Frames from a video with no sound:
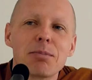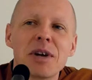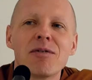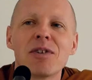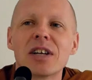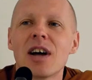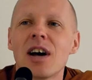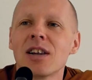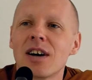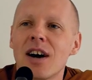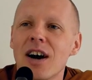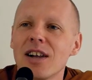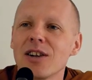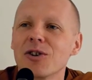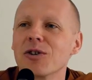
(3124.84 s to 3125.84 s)
a bit of a dull
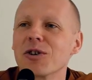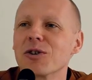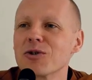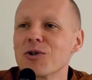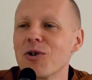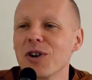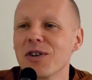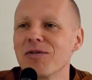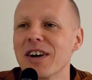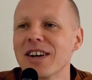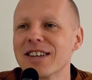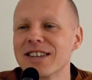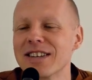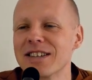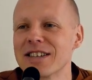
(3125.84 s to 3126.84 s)
color because all of us
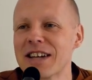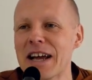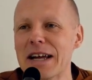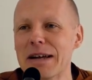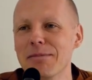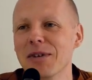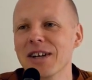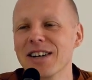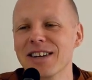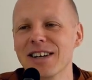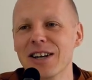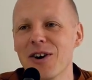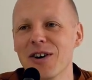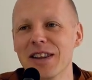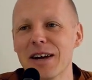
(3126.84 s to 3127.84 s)
are the same. And,
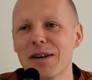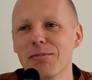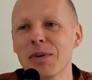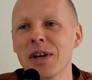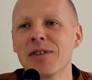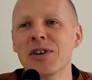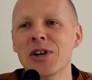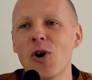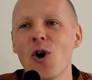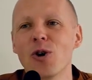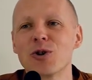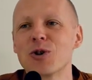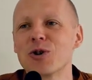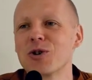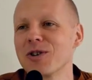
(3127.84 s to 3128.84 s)
you know, they're a bit of an
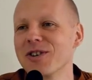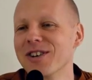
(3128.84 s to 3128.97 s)
odd...